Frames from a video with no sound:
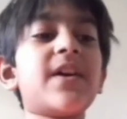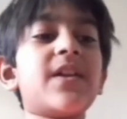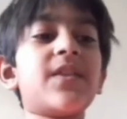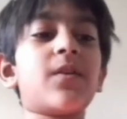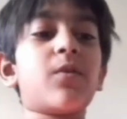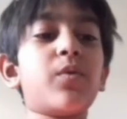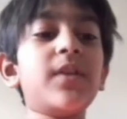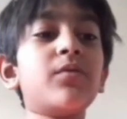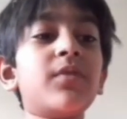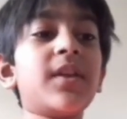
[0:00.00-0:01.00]
The
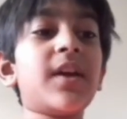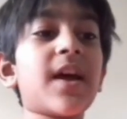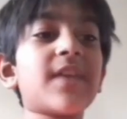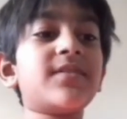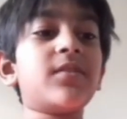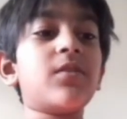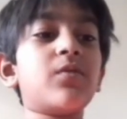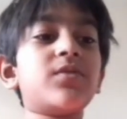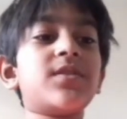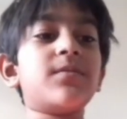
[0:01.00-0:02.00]
queen only has to
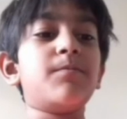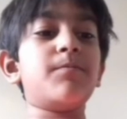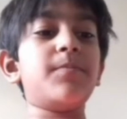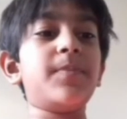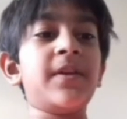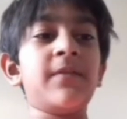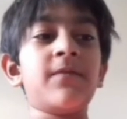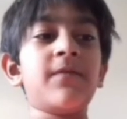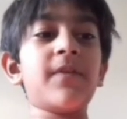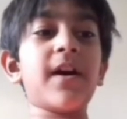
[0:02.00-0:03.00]
go to
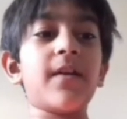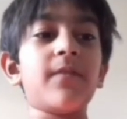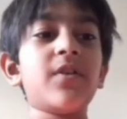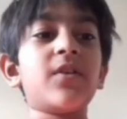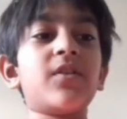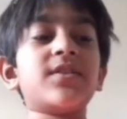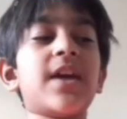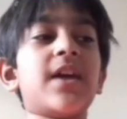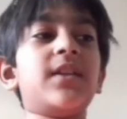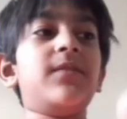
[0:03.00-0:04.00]
b5 because
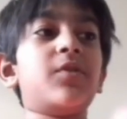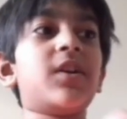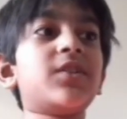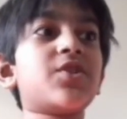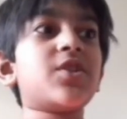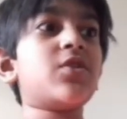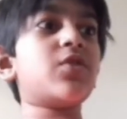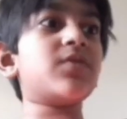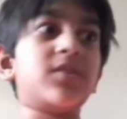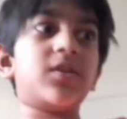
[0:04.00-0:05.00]
anywhere else she
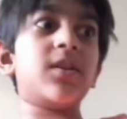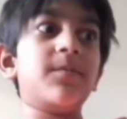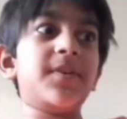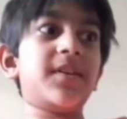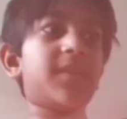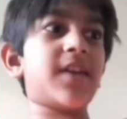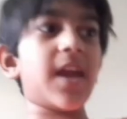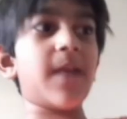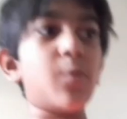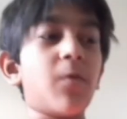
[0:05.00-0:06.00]
goes is going to be
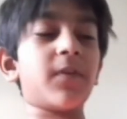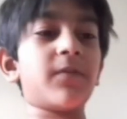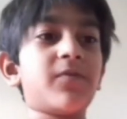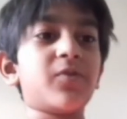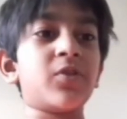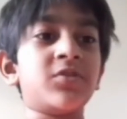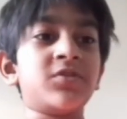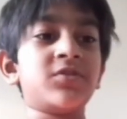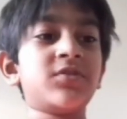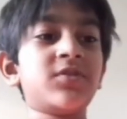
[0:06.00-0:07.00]
game over for
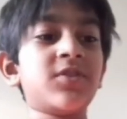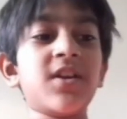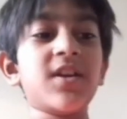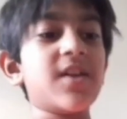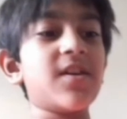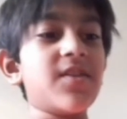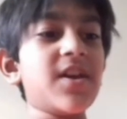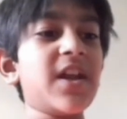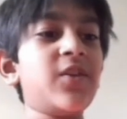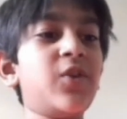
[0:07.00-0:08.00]
her.
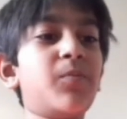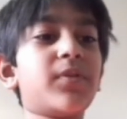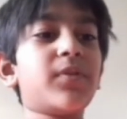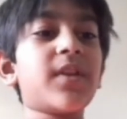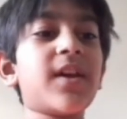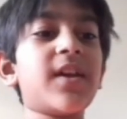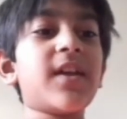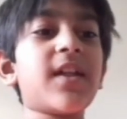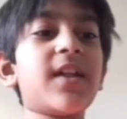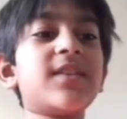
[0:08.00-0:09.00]
Then you play
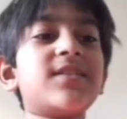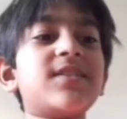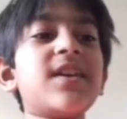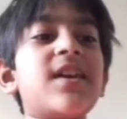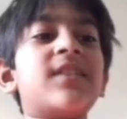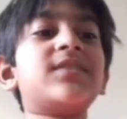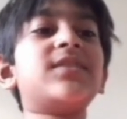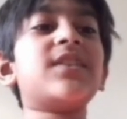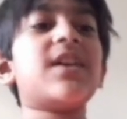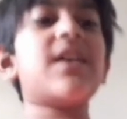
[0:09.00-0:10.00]
a6.
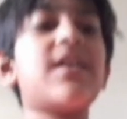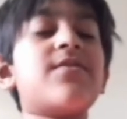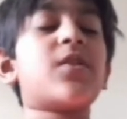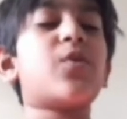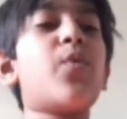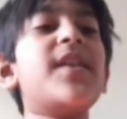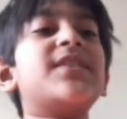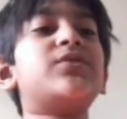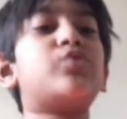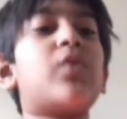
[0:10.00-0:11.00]
The
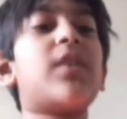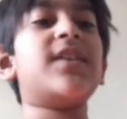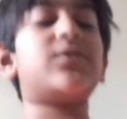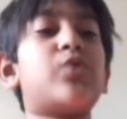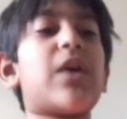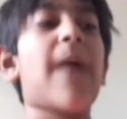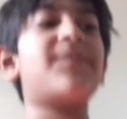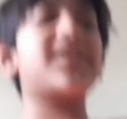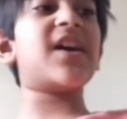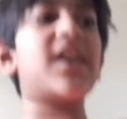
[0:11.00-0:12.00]
queen is
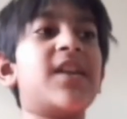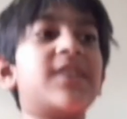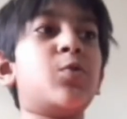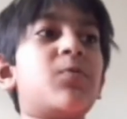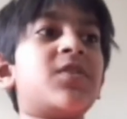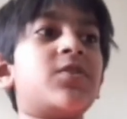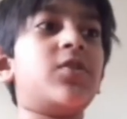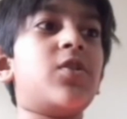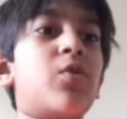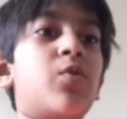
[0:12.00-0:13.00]
trapped and has nowhere to
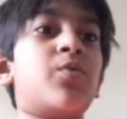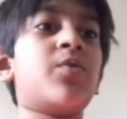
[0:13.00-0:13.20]
go.